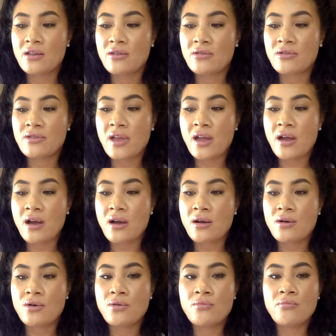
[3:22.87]

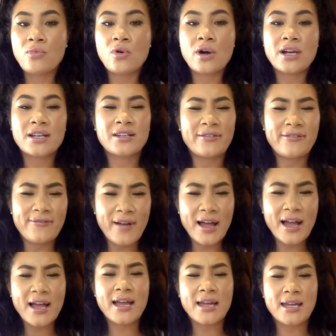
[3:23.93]
they're more
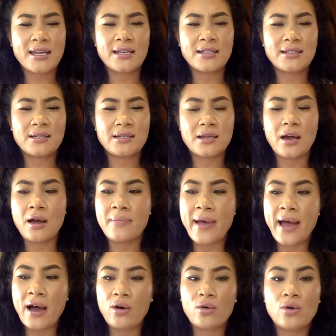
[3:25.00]
defined
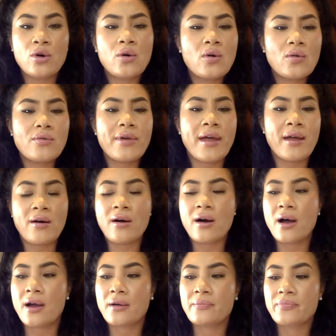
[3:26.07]
about who they
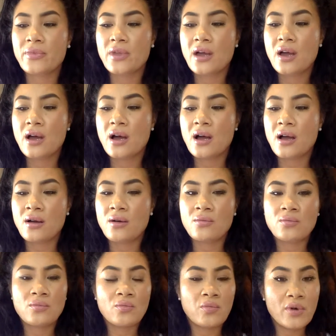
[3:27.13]
are,
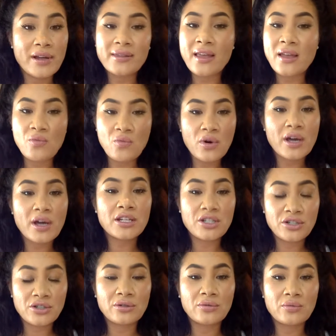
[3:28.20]
what they want to
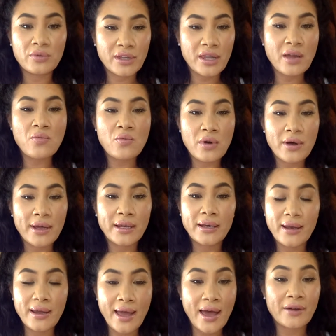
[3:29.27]
do, what they want
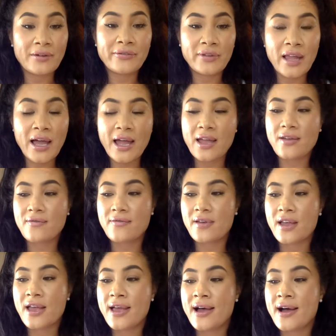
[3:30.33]
out of life,
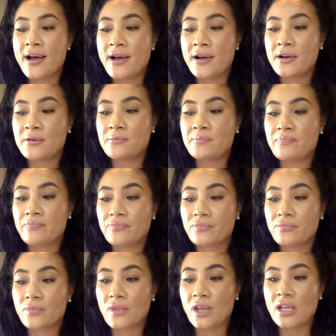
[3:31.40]
and
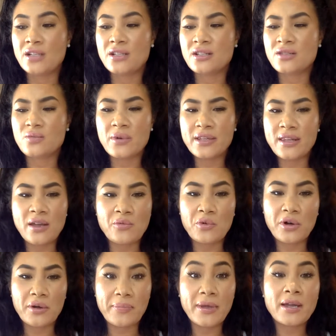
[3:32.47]
just what they
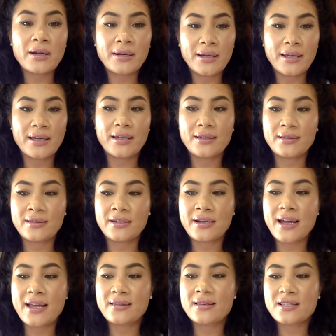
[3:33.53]
want, period. They're
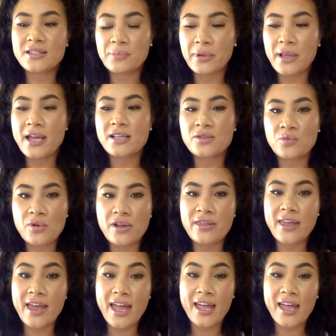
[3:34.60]
at this
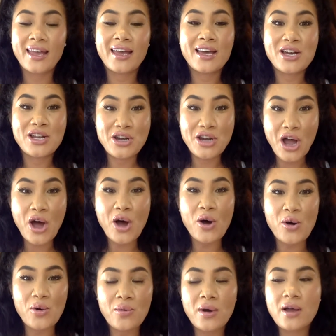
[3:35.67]
place where they
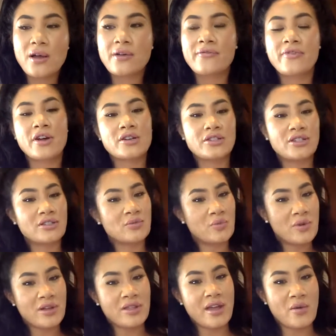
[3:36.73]
know
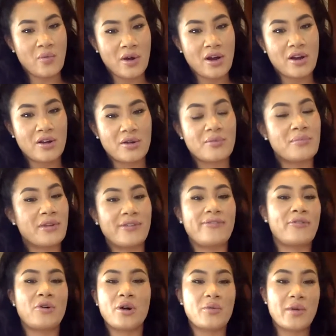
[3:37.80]
versus where they were
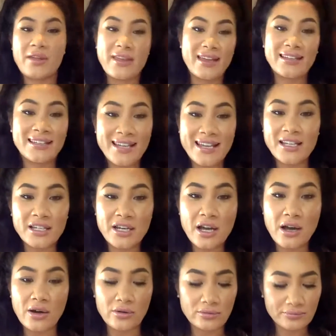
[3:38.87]
before, where they didn't
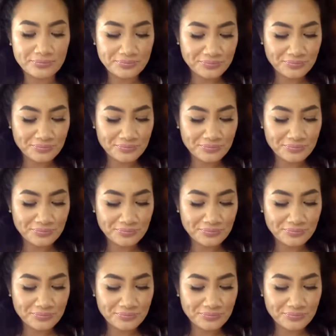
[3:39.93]
know.